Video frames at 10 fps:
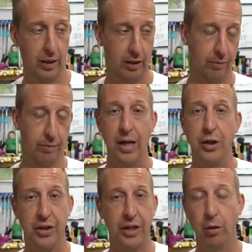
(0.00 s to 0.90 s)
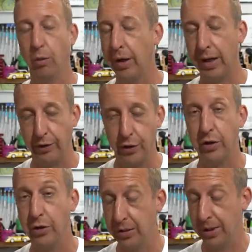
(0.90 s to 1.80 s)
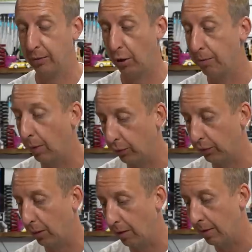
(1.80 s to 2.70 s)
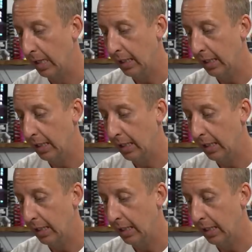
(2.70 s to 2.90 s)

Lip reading: a HT or whatever, you can use them to open bottles as well.